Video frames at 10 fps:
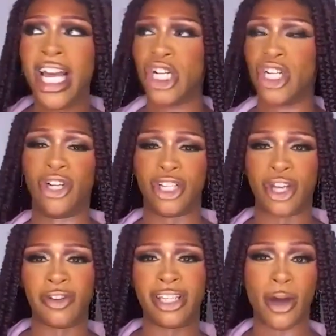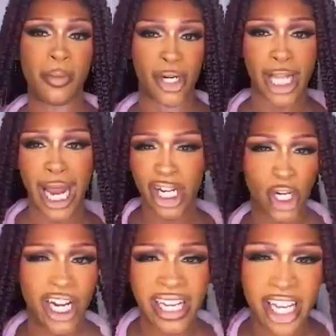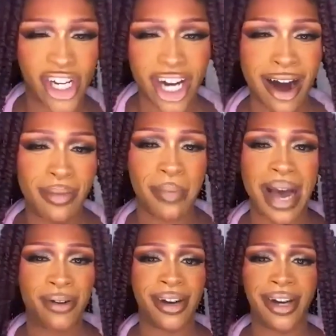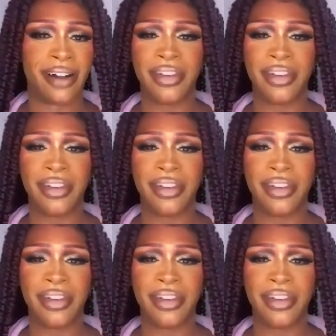she's just got so much like cheeky charm about her.